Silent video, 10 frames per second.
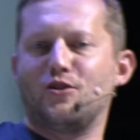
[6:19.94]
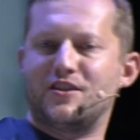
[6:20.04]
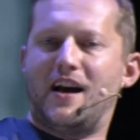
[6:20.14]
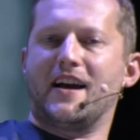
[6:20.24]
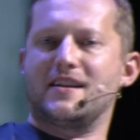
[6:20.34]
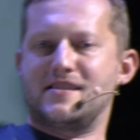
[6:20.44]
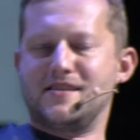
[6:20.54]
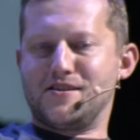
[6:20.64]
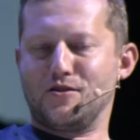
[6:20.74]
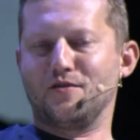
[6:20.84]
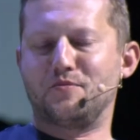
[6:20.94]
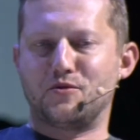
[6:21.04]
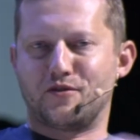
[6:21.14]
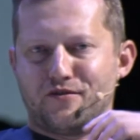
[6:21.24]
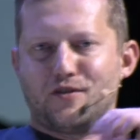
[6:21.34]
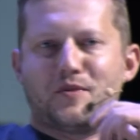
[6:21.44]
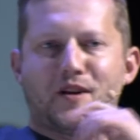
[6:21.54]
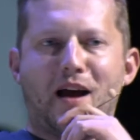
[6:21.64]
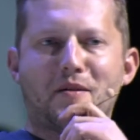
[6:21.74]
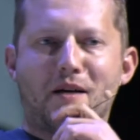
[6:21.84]
all nice, this is all beautiful,
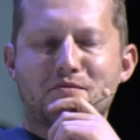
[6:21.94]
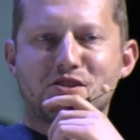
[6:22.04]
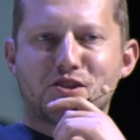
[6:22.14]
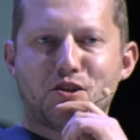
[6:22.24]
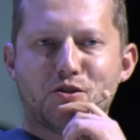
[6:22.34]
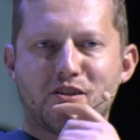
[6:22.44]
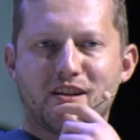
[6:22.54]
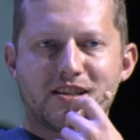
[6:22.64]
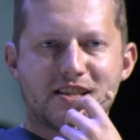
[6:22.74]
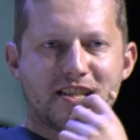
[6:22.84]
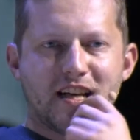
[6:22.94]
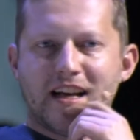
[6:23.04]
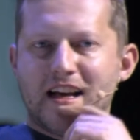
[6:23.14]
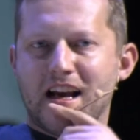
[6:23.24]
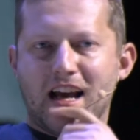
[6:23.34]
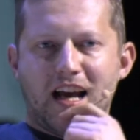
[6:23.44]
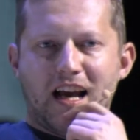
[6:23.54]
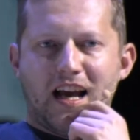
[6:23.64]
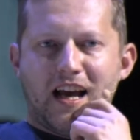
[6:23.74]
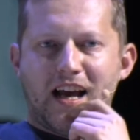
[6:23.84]
but I'm just curious,
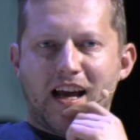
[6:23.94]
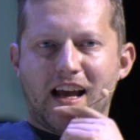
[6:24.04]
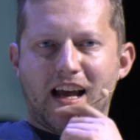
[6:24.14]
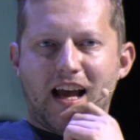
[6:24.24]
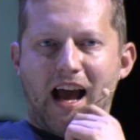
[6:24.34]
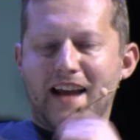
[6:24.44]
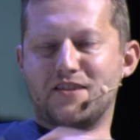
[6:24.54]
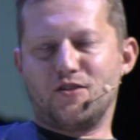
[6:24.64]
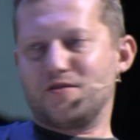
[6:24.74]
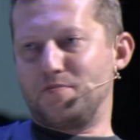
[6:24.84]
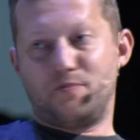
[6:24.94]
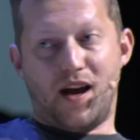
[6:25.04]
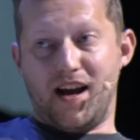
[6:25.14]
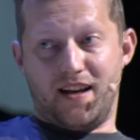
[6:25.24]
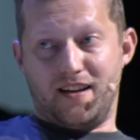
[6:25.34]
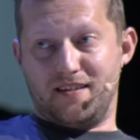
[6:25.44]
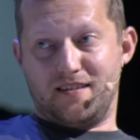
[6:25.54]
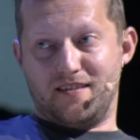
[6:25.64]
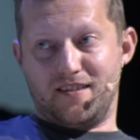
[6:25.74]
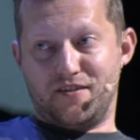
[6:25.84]
I don't buy
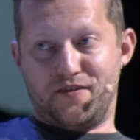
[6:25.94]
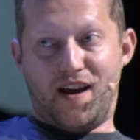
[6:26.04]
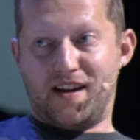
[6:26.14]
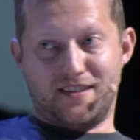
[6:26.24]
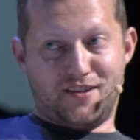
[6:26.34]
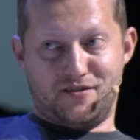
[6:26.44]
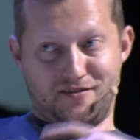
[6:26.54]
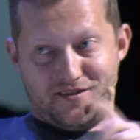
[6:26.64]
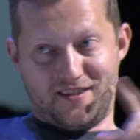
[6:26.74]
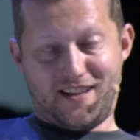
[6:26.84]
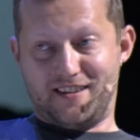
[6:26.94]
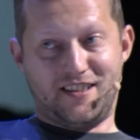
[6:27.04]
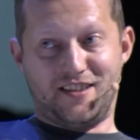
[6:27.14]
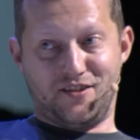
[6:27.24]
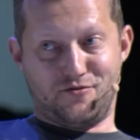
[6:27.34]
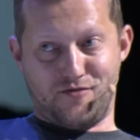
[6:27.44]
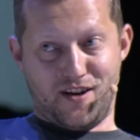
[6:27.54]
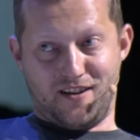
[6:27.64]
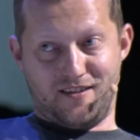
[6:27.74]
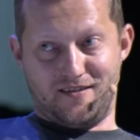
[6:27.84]
the fact that that didn't
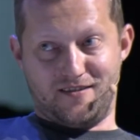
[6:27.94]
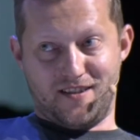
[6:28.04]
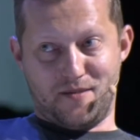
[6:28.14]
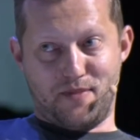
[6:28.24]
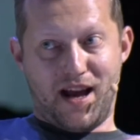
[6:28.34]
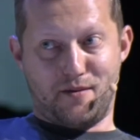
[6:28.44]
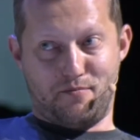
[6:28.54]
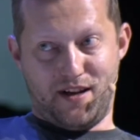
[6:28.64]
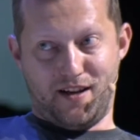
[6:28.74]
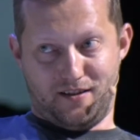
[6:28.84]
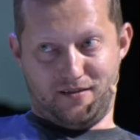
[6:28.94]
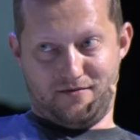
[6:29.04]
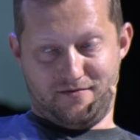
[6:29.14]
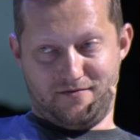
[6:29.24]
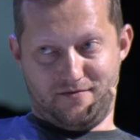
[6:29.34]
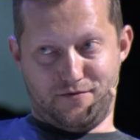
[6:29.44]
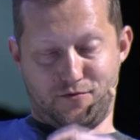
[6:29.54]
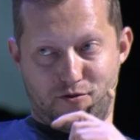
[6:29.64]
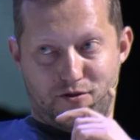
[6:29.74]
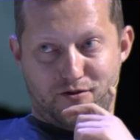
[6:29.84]
ring a bad bell
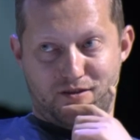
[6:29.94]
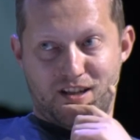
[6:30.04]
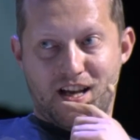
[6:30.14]
for you.